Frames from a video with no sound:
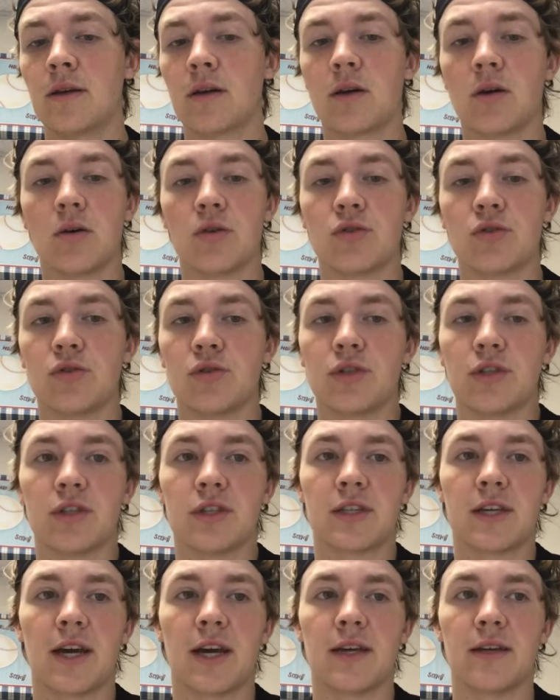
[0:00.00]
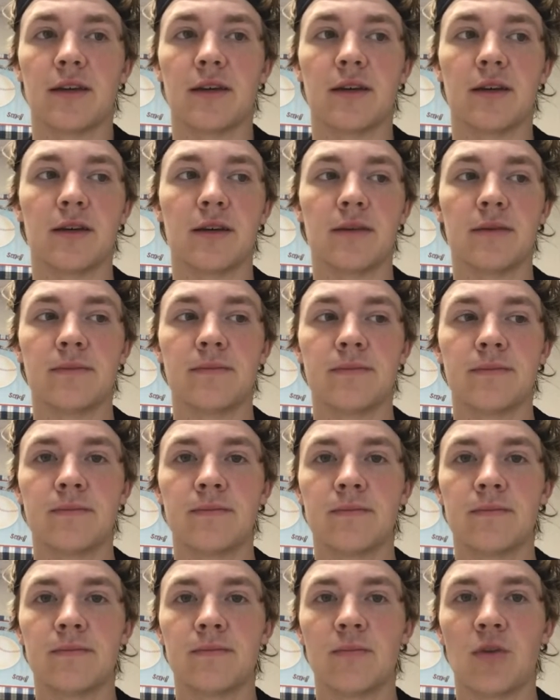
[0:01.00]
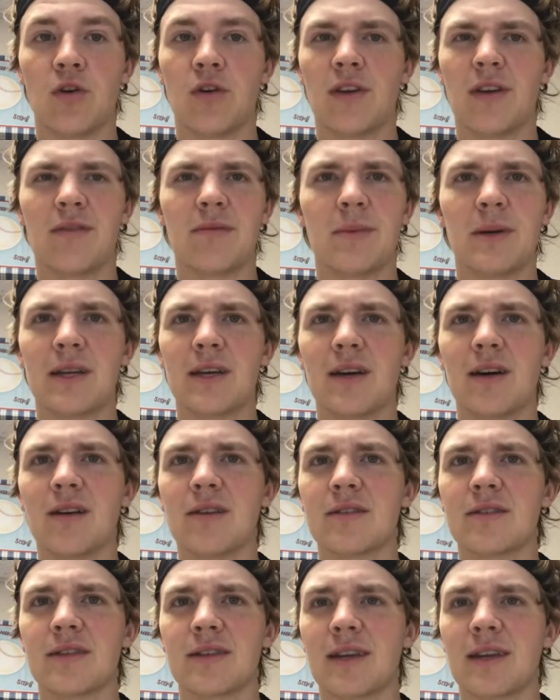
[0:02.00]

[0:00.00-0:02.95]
coach was just kind of putting everybody else.